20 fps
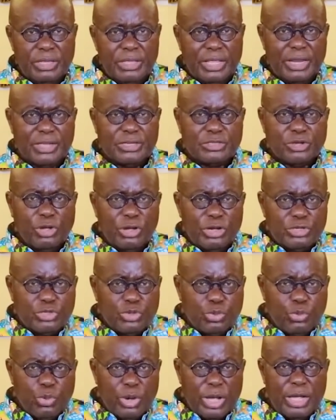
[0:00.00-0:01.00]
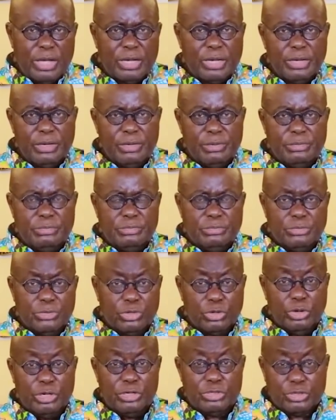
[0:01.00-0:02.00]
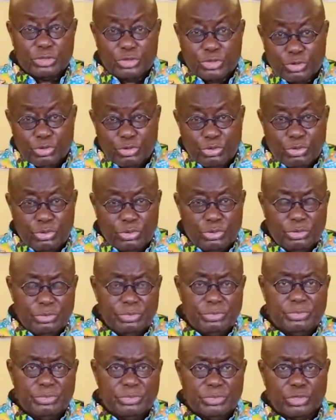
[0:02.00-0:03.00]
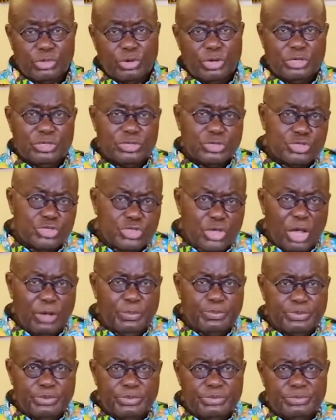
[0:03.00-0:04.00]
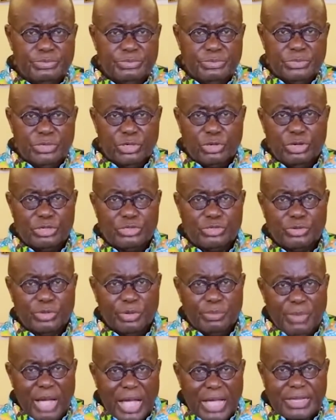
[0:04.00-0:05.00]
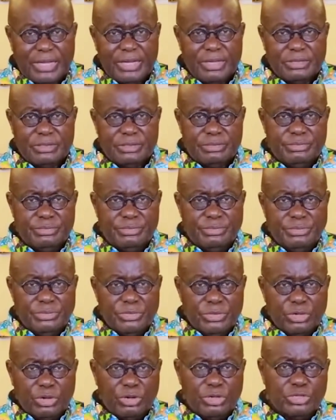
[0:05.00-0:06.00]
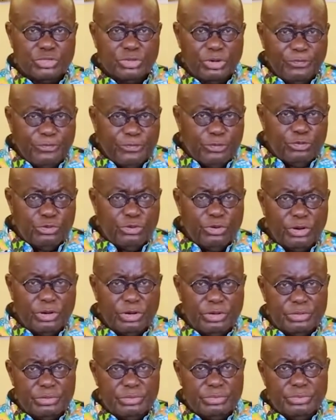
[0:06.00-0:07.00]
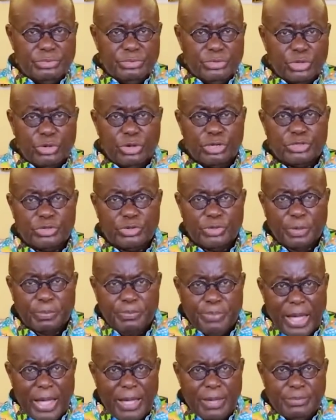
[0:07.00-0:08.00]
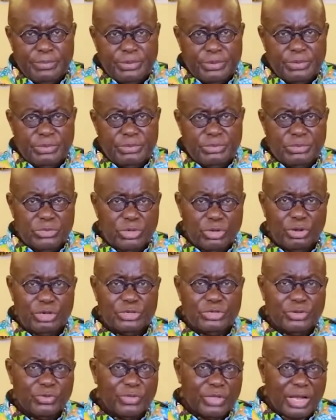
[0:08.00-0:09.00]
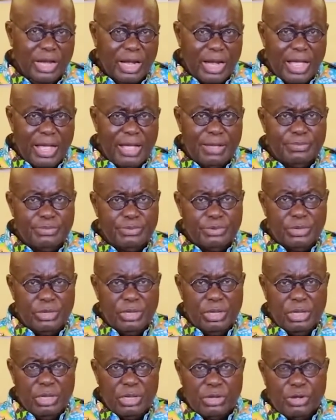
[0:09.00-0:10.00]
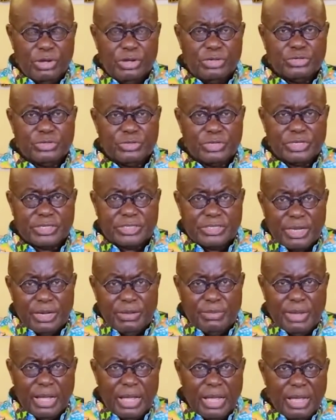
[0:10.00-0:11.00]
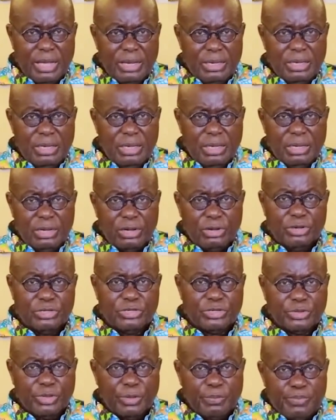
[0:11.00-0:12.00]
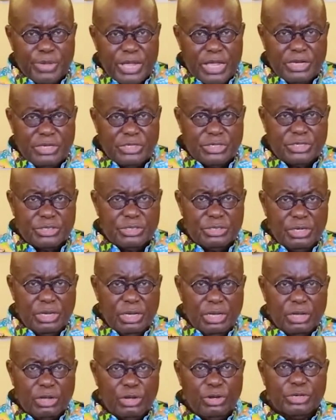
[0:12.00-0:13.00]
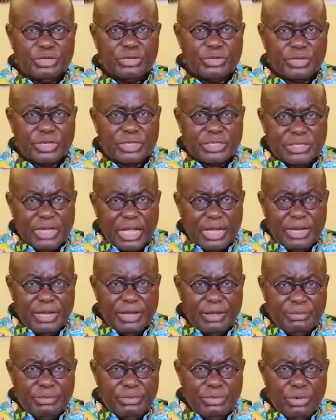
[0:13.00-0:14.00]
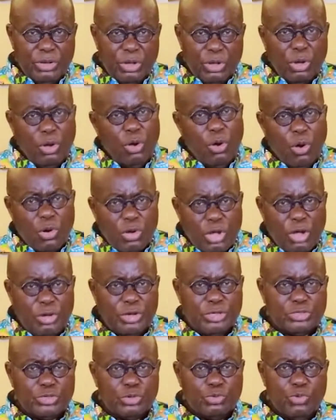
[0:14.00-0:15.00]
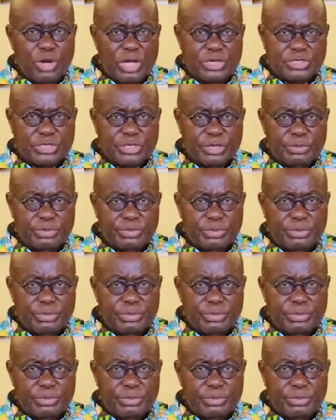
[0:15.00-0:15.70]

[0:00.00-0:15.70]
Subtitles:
That is going to work, going to school, going to shop, going to the market, going to a funeral, going to the pub, going to the club, going to the cinema, going to the beach, going to the stadium, or going to worship.